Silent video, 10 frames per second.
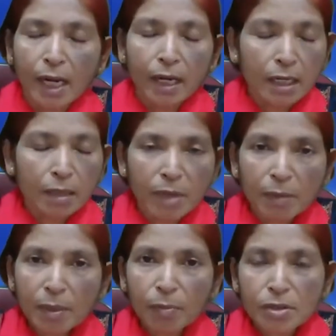And it
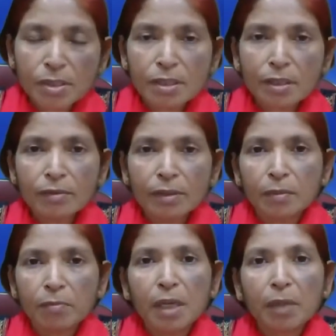may be positive,
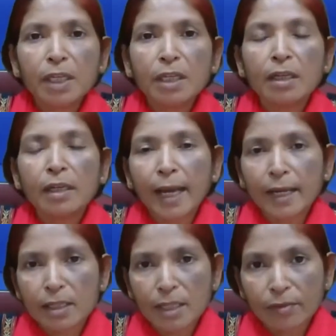may be
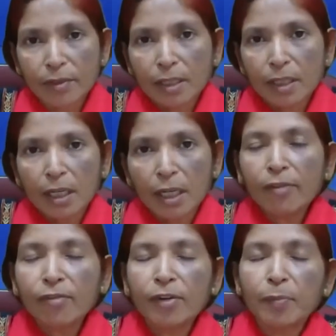negative.
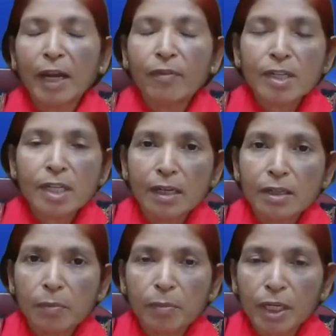If private
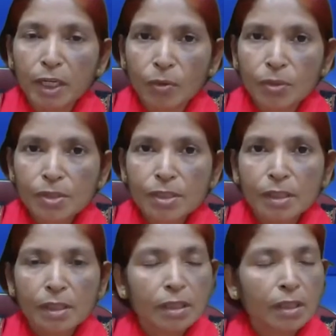entrepreneurs
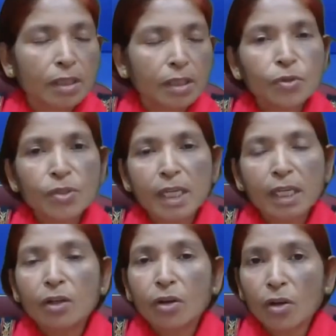
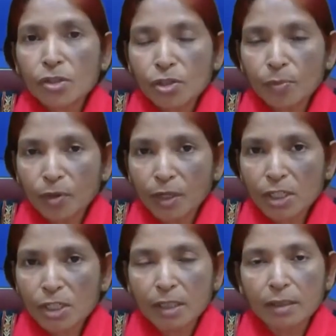using cost of
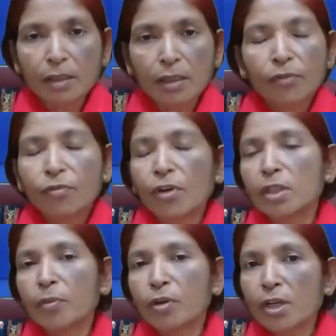production for
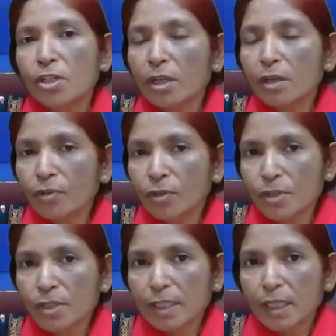the production of
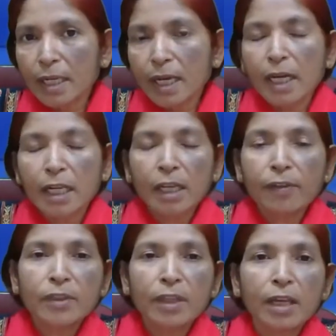goods, and
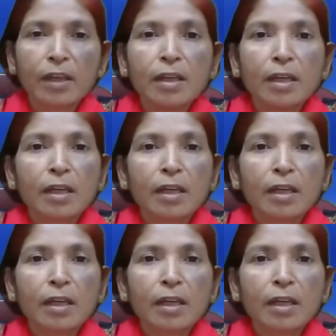if they